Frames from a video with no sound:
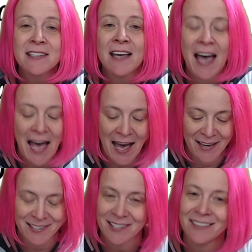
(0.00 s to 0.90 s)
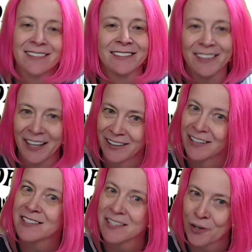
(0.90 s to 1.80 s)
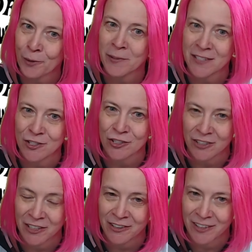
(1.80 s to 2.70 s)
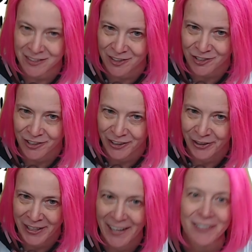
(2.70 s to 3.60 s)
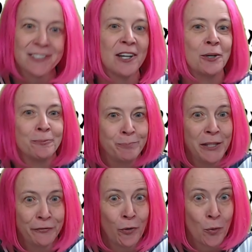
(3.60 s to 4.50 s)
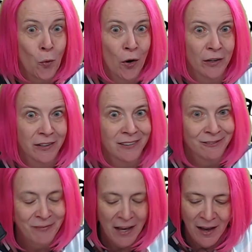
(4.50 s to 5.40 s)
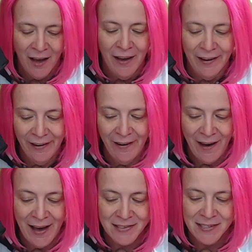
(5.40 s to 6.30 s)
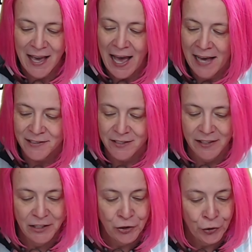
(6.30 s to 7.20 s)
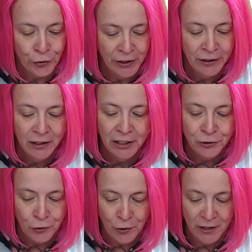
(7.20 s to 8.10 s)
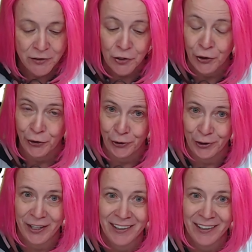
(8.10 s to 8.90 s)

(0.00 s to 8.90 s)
it as. And it's the Urban Dictionary, okay? So be forewarned. It has it as the crinkling noise heard